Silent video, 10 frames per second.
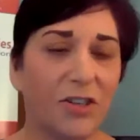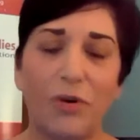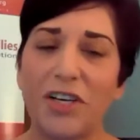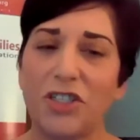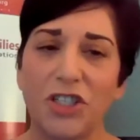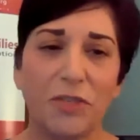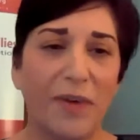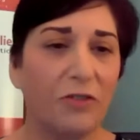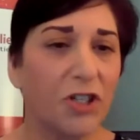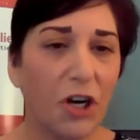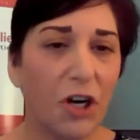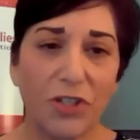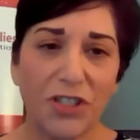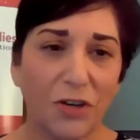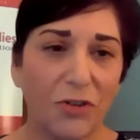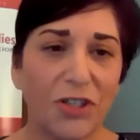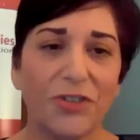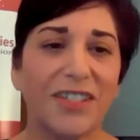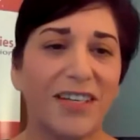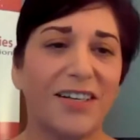questions about
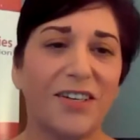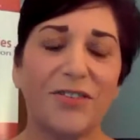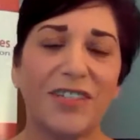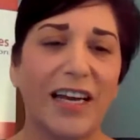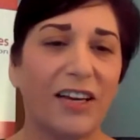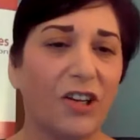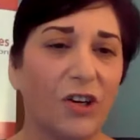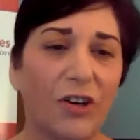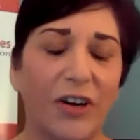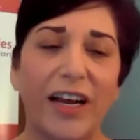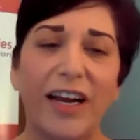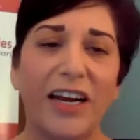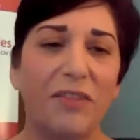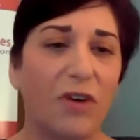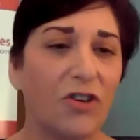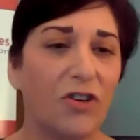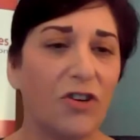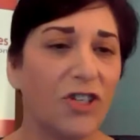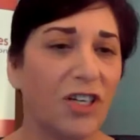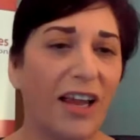social skills and learning and
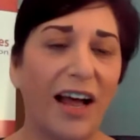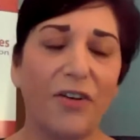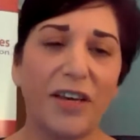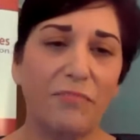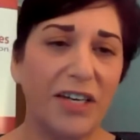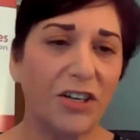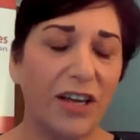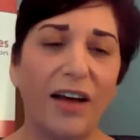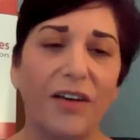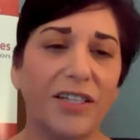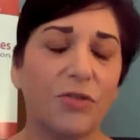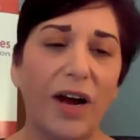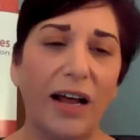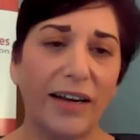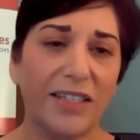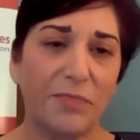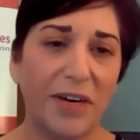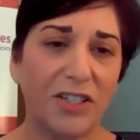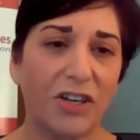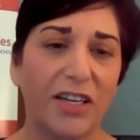emotional health and mental health, as well as
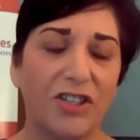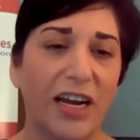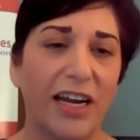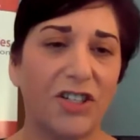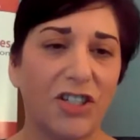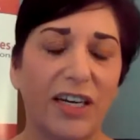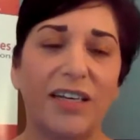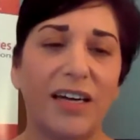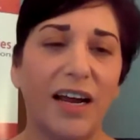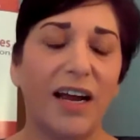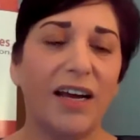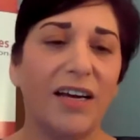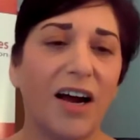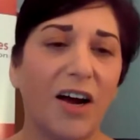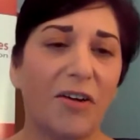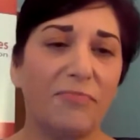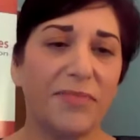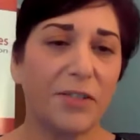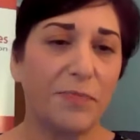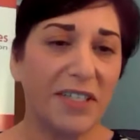special education
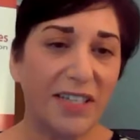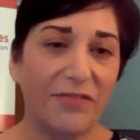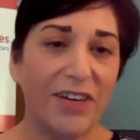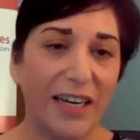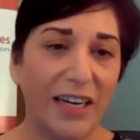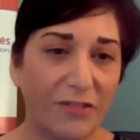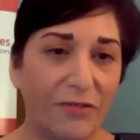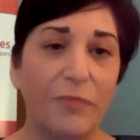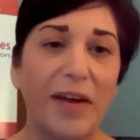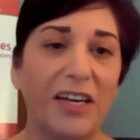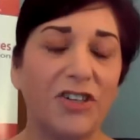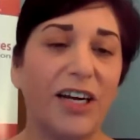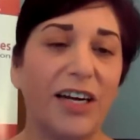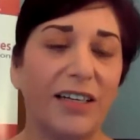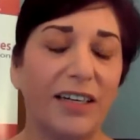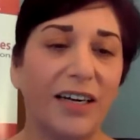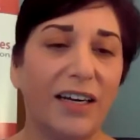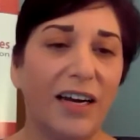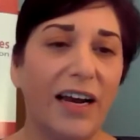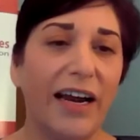specific information.
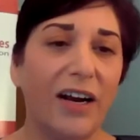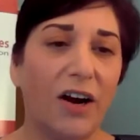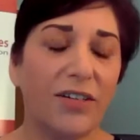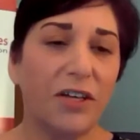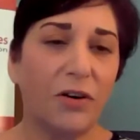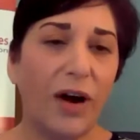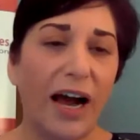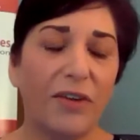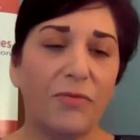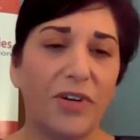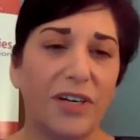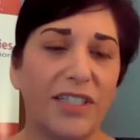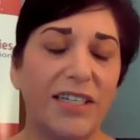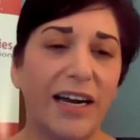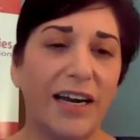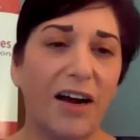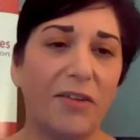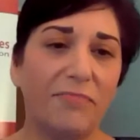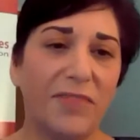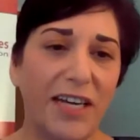And also I would take
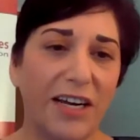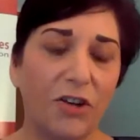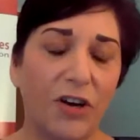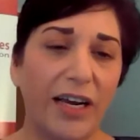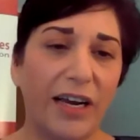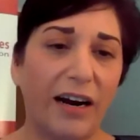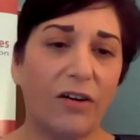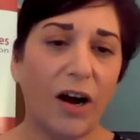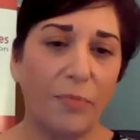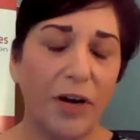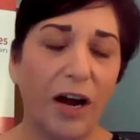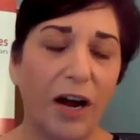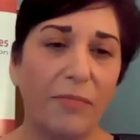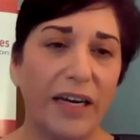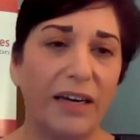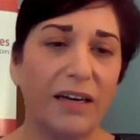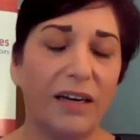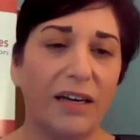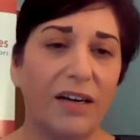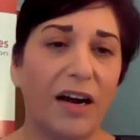a look at our upcoming
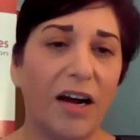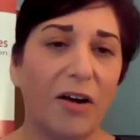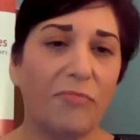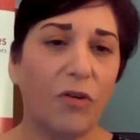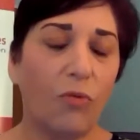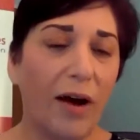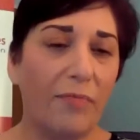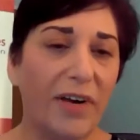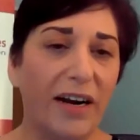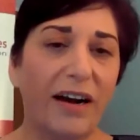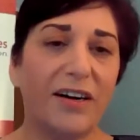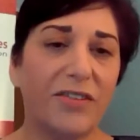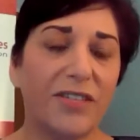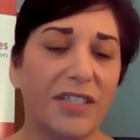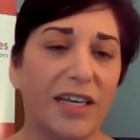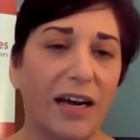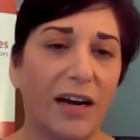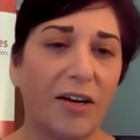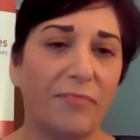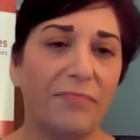webinars
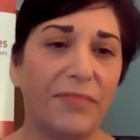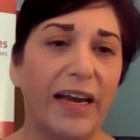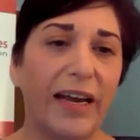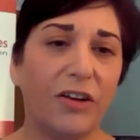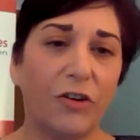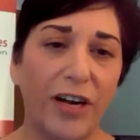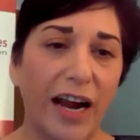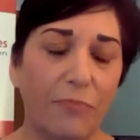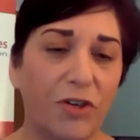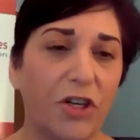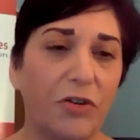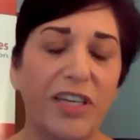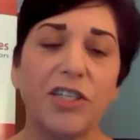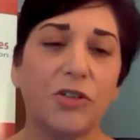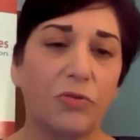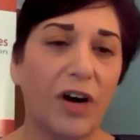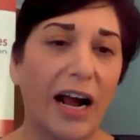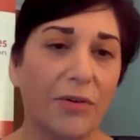and learning opportunities throughout